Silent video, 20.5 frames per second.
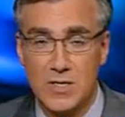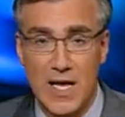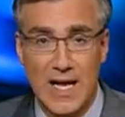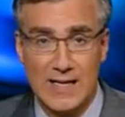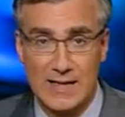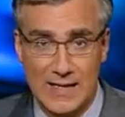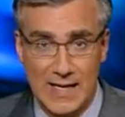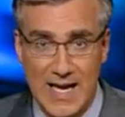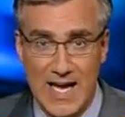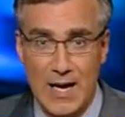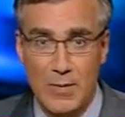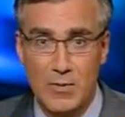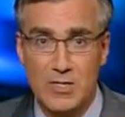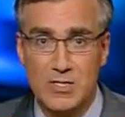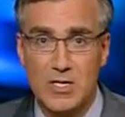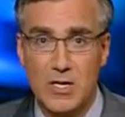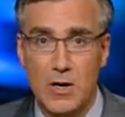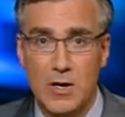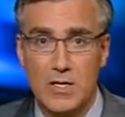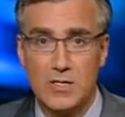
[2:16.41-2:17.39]
not the
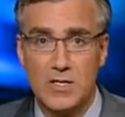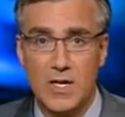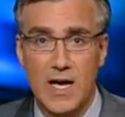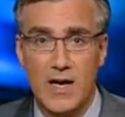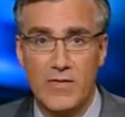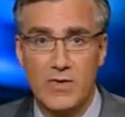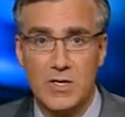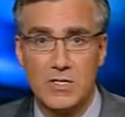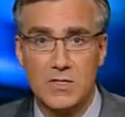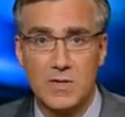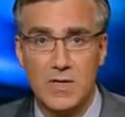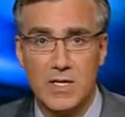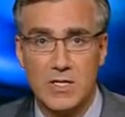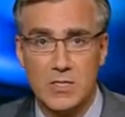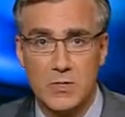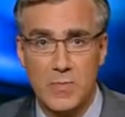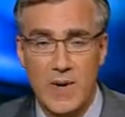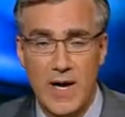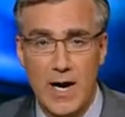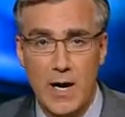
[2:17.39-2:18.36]
commentaries that obviously
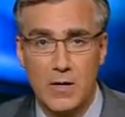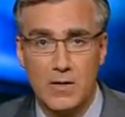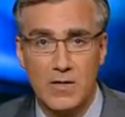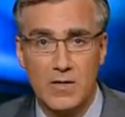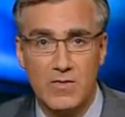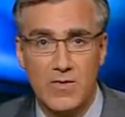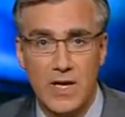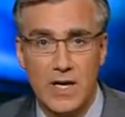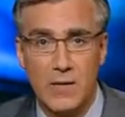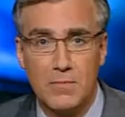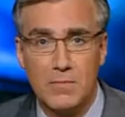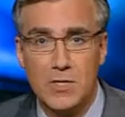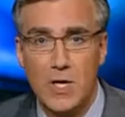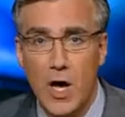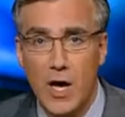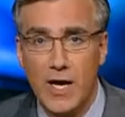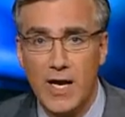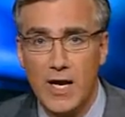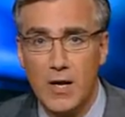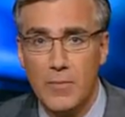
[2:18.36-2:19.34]
inspired the event I'm
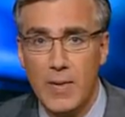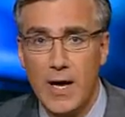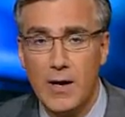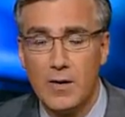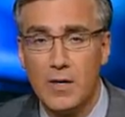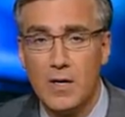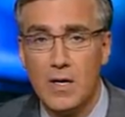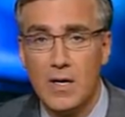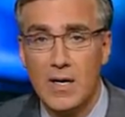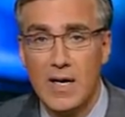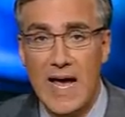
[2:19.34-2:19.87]
talking about,